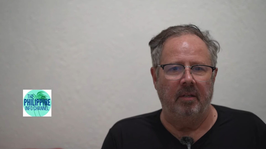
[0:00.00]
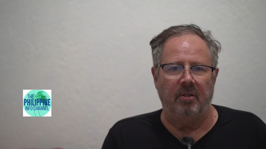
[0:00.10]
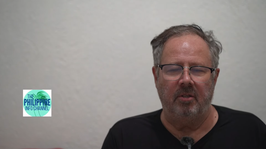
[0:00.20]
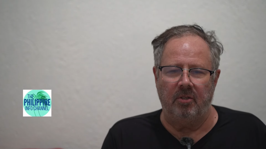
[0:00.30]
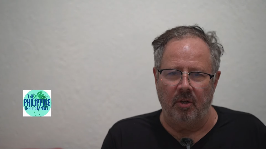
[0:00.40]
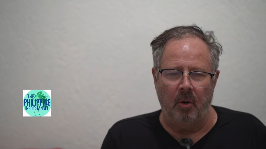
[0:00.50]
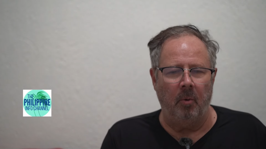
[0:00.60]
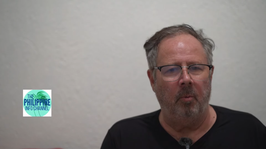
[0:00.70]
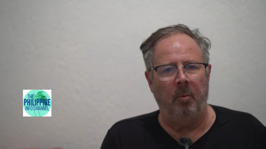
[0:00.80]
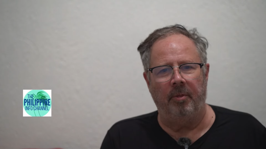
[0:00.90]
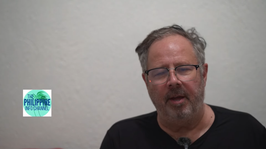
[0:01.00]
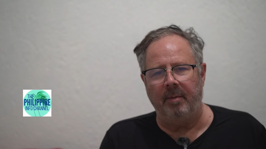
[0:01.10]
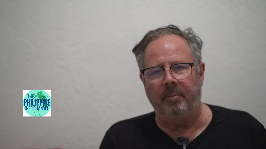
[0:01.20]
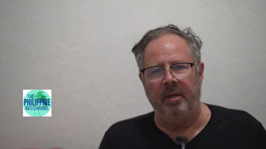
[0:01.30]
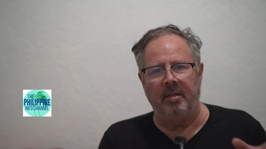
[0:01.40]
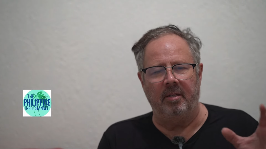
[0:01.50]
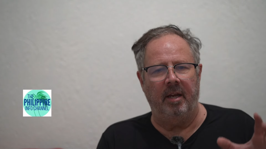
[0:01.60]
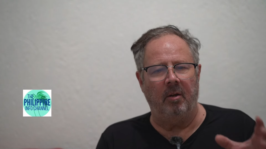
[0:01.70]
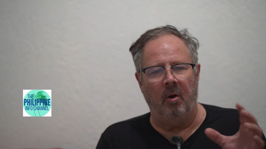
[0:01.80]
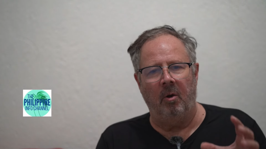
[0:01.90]
So with that being
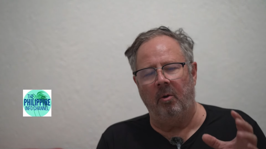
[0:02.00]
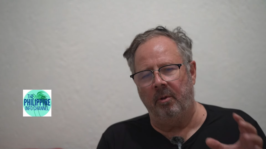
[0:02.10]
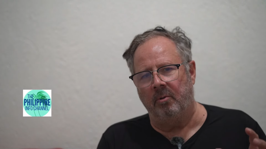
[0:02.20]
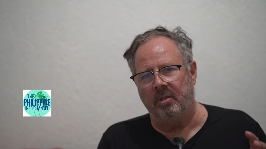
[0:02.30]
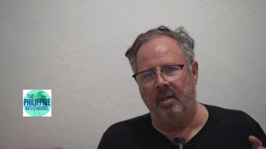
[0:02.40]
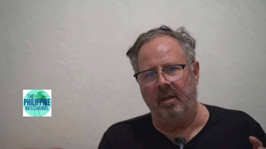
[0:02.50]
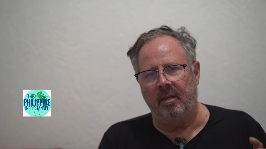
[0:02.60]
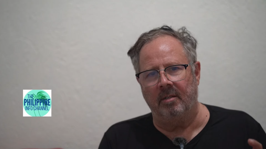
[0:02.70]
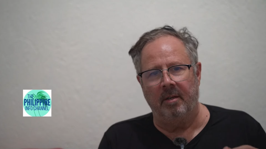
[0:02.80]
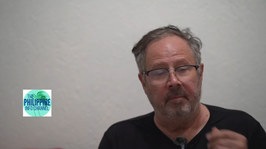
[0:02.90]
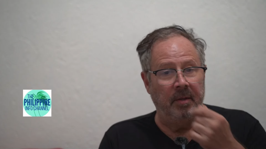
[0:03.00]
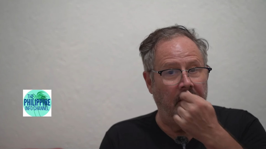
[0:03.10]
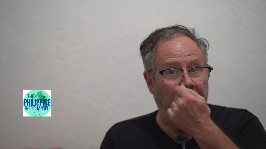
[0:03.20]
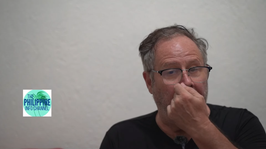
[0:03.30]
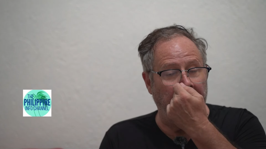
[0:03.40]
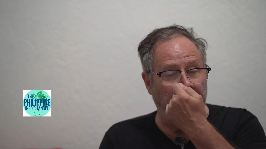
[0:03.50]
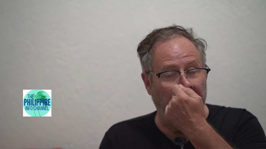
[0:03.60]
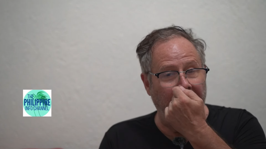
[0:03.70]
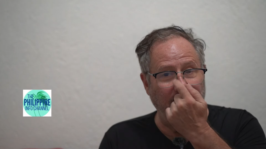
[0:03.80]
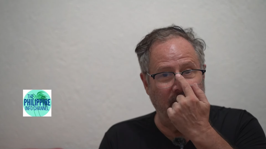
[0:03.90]
said, all those things, and the
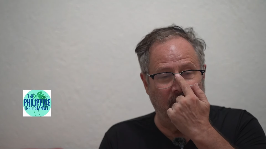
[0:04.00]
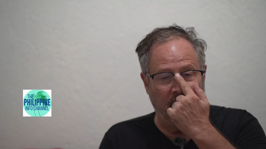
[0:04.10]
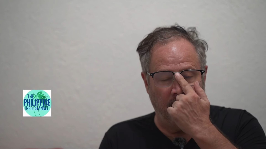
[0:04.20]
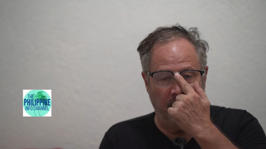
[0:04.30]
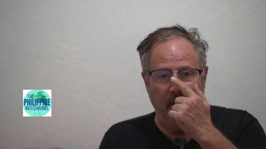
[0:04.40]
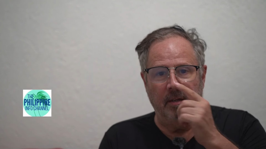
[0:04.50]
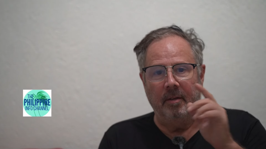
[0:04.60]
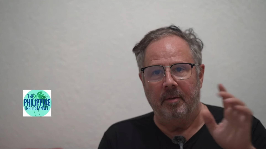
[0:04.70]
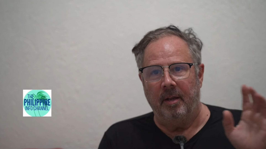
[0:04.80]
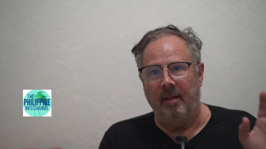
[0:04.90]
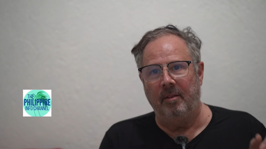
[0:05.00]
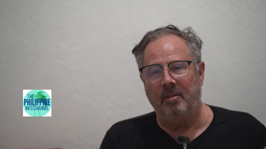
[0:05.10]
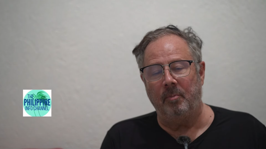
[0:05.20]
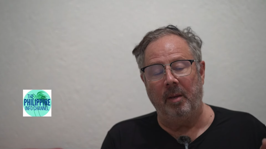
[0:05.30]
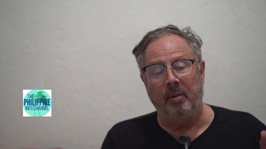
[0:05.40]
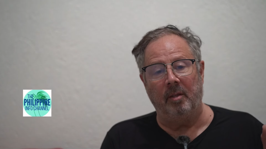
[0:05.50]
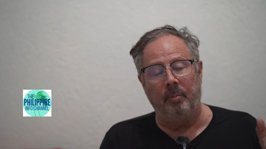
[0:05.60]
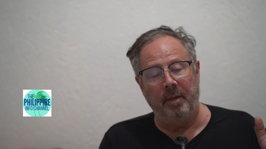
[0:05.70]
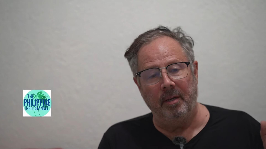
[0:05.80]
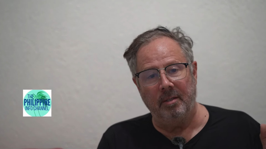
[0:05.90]
last thing, and this may be the
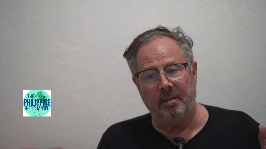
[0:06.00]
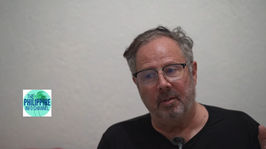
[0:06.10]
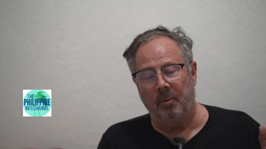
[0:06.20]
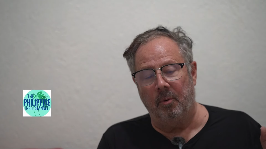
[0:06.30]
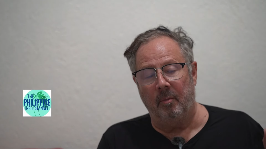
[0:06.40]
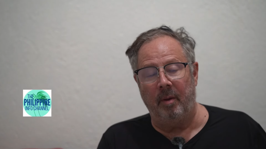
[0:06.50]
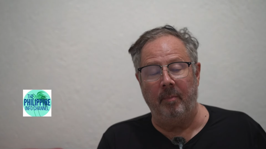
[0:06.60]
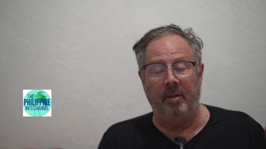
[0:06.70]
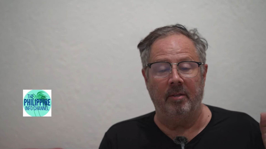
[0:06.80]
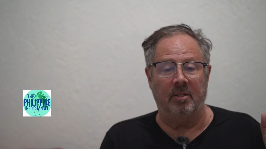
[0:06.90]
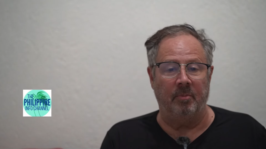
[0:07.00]
biggest or it may be the